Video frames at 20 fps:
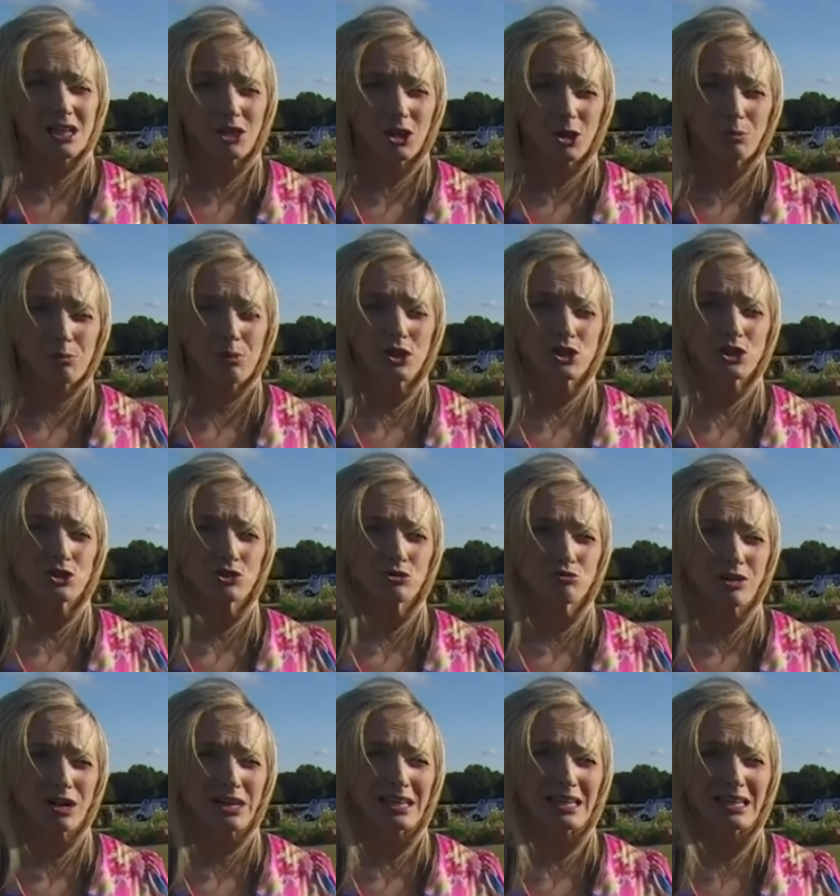That low pressure is
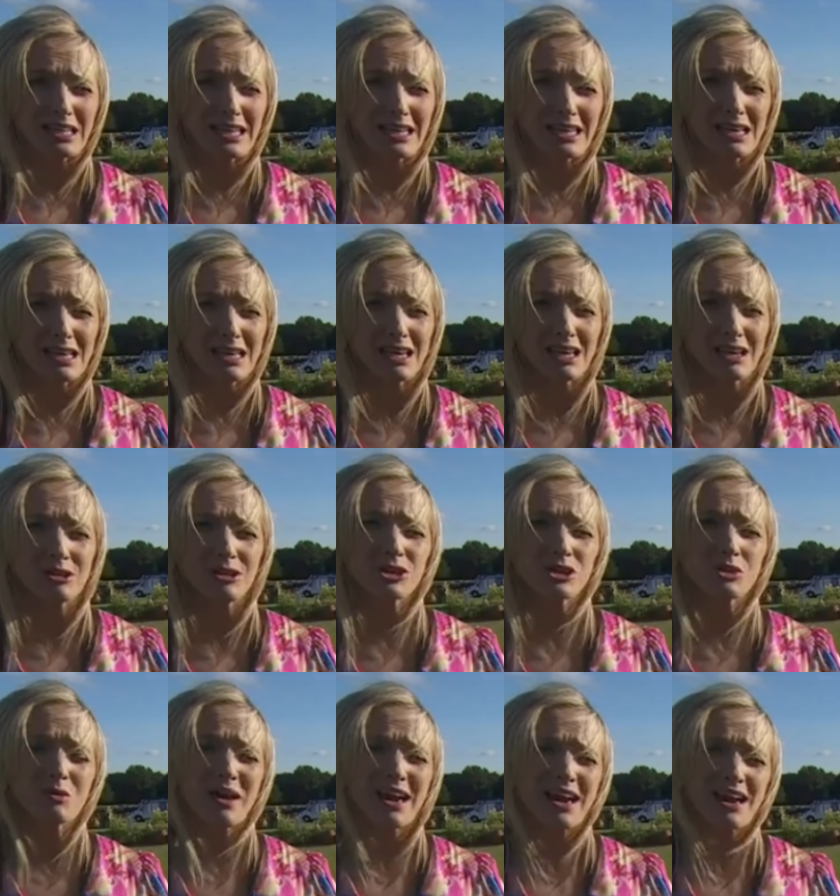really going to kick in.
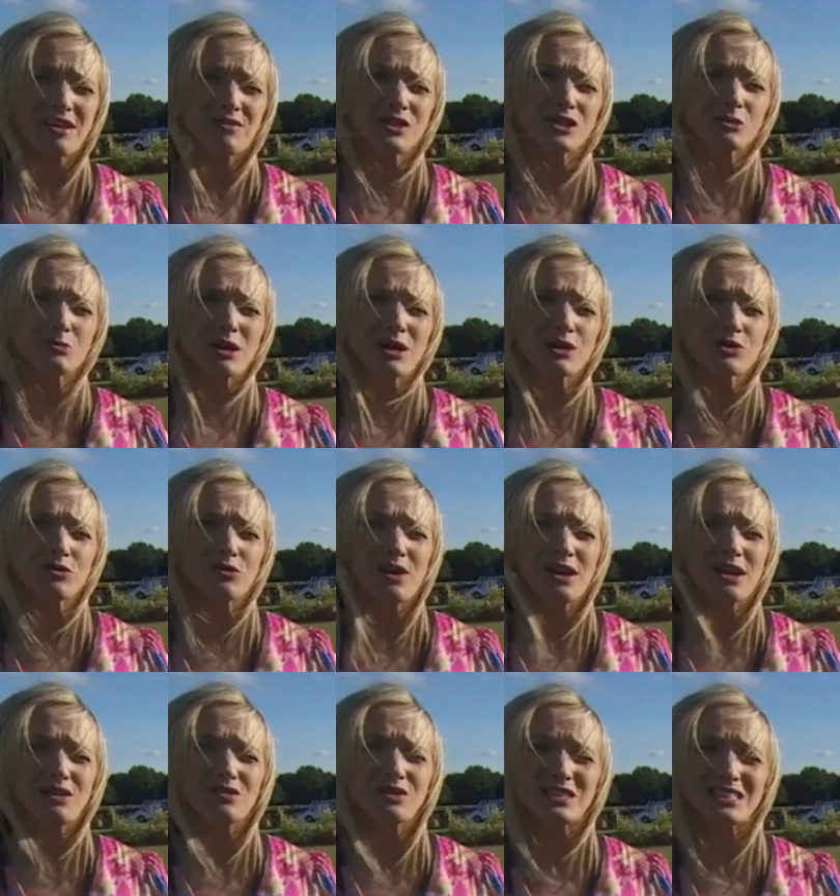Some heavy spells of
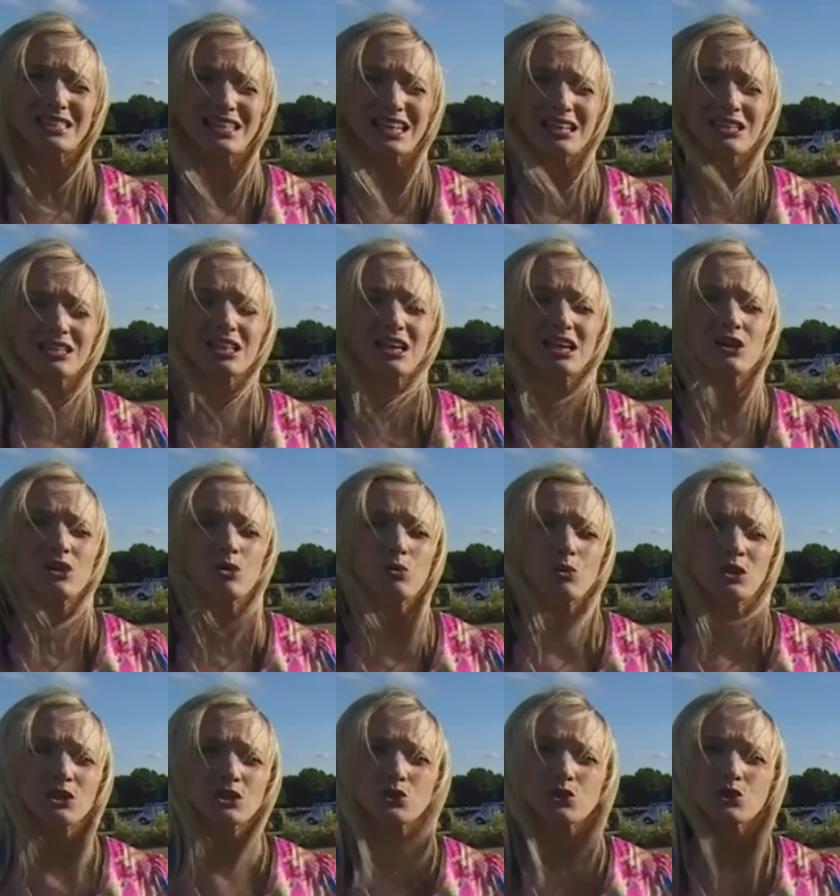rain for Saturday. The
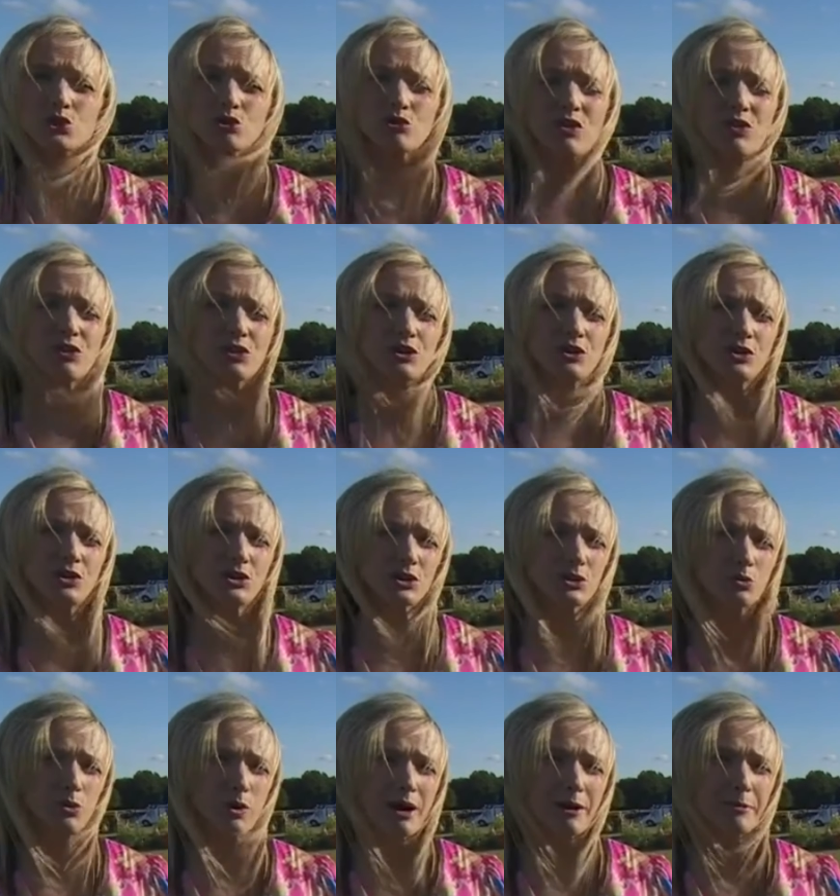winds will strengthen
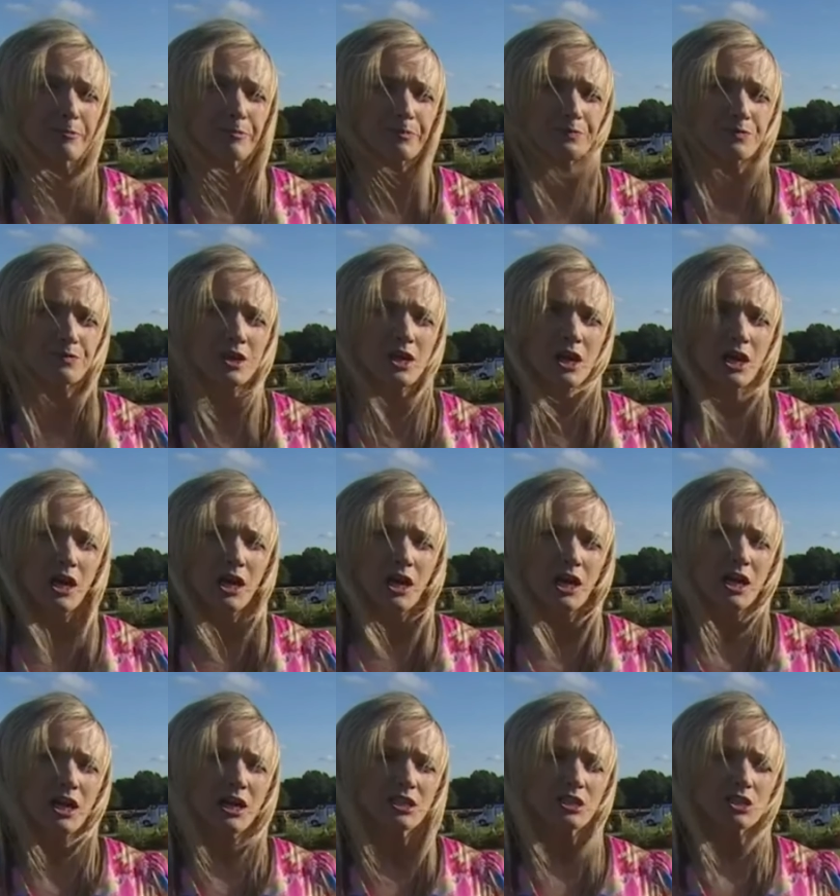as well.
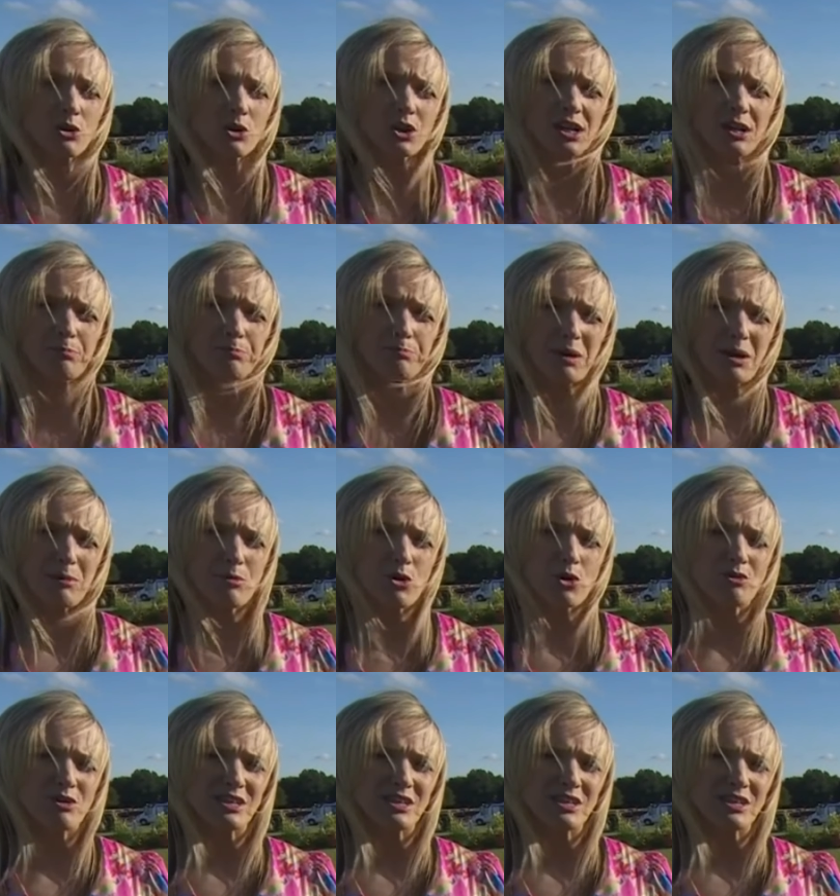So looking a bit